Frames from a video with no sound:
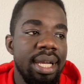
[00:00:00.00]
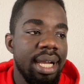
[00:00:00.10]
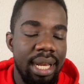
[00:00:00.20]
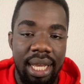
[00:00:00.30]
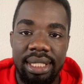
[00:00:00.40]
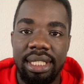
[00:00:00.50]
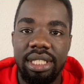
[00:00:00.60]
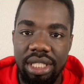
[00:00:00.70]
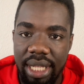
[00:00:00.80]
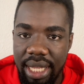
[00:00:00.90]
classes
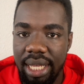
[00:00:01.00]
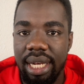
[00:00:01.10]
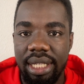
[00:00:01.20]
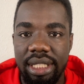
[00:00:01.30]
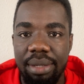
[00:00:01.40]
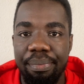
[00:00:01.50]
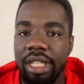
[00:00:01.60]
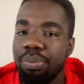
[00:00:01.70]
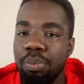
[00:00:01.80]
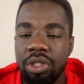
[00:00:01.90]
in English,
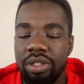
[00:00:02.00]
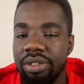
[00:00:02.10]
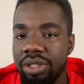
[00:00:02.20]
but most of the